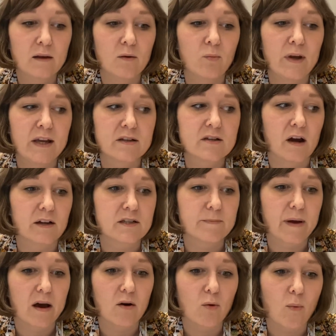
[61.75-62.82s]
We had talked
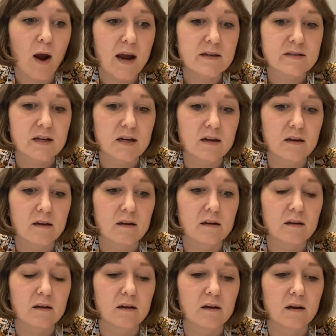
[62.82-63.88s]
about
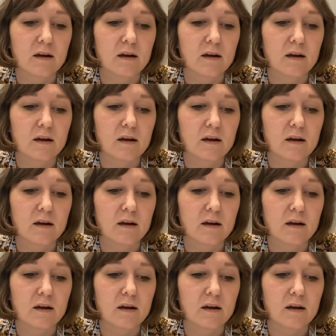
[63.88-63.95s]
rising